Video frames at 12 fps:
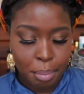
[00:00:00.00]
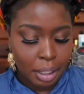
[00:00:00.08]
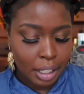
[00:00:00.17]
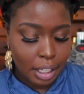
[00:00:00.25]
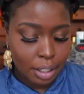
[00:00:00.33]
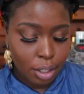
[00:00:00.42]

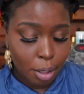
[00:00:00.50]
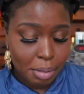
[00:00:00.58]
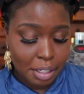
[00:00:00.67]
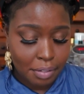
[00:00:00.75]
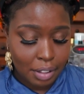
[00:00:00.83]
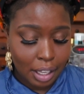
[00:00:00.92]
But in
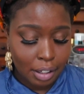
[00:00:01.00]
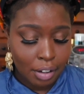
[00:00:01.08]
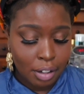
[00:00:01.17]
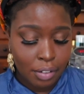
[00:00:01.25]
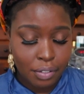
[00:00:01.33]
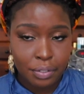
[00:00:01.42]
terms of like
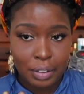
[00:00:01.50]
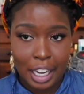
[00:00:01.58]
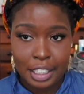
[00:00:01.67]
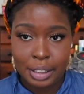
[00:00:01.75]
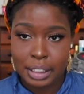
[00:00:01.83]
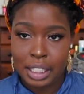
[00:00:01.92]

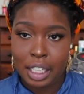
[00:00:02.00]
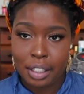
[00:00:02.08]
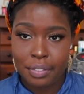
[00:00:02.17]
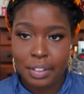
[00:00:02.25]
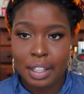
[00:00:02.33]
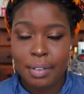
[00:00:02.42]
flash
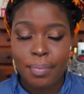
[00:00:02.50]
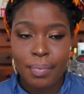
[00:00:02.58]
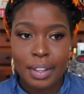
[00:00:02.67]
photography,